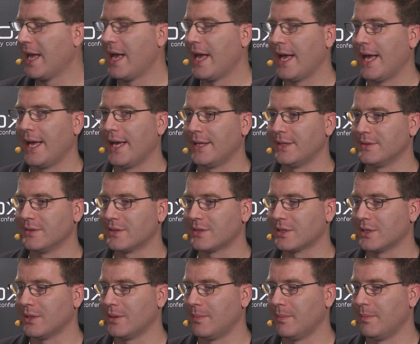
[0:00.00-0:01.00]
and
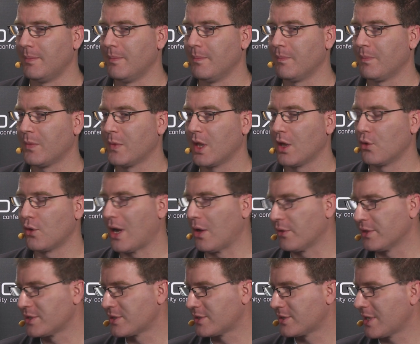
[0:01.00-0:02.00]
um,
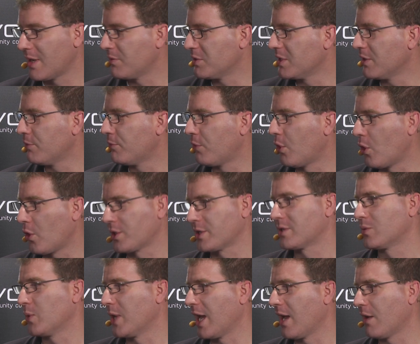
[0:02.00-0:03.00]
around 70
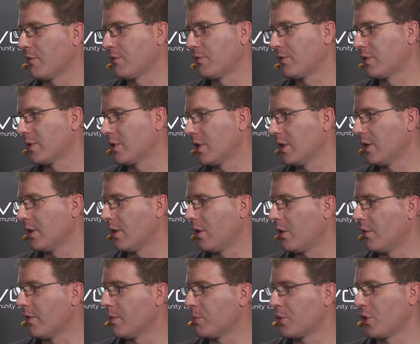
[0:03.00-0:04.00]
forks we have uh,
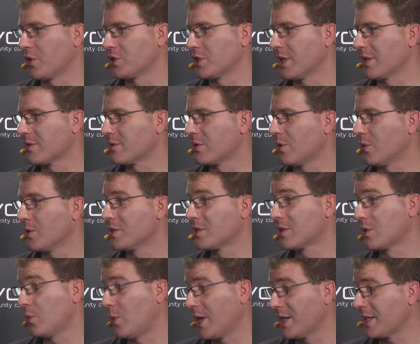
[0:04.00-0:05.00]
on the project. So it's
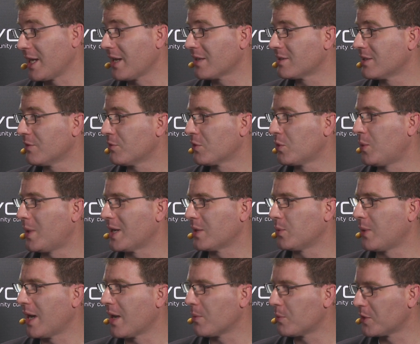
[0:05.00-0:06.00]
quite active, quite
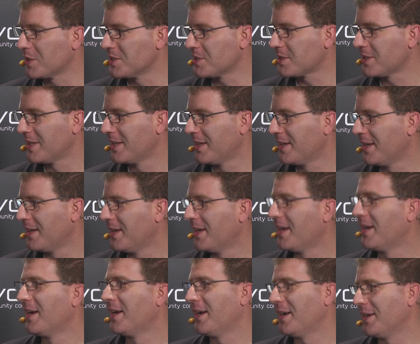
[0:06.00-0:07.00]
vibrant,
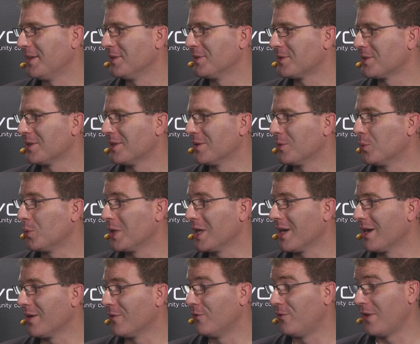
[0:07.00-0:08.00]
and uh, we
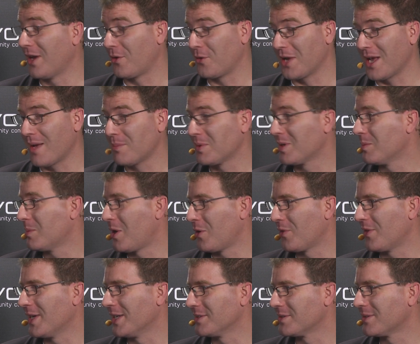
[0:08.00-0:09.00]
are very happy about
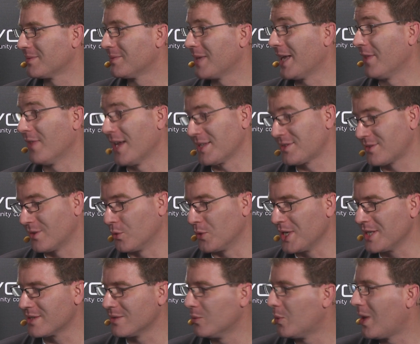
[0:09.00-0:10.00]
that. And that's the
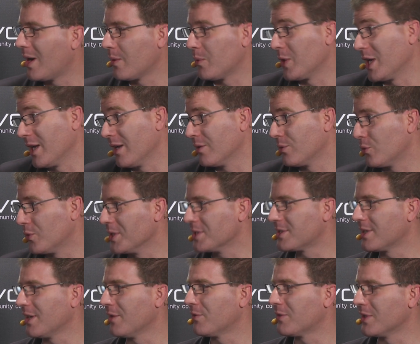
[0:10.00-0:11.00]
reason why we
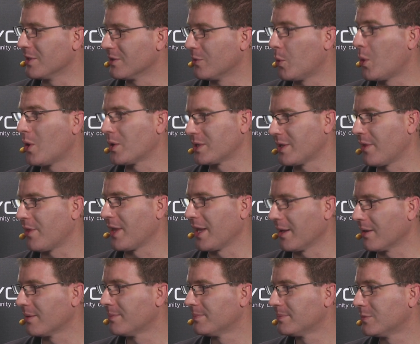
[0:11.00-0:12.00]
received the award, I think,
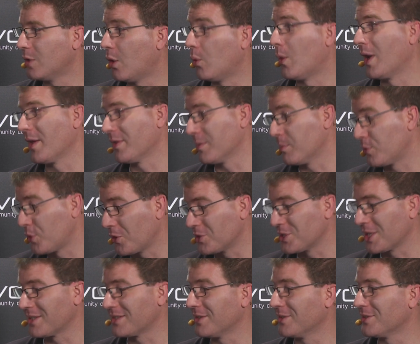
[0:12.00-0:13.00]
or why the
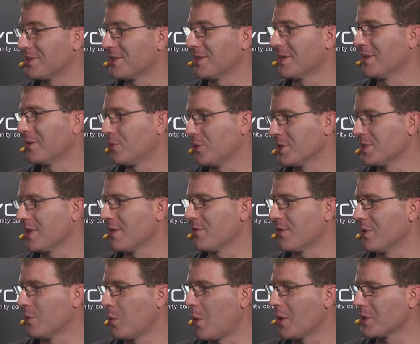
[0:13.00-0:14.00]
project received the
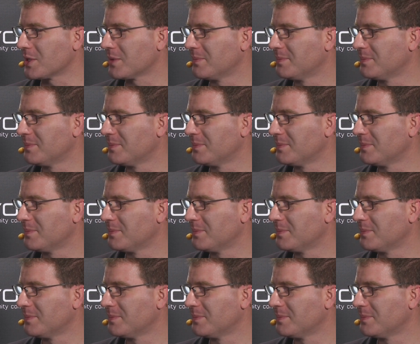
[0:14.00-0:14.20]
award.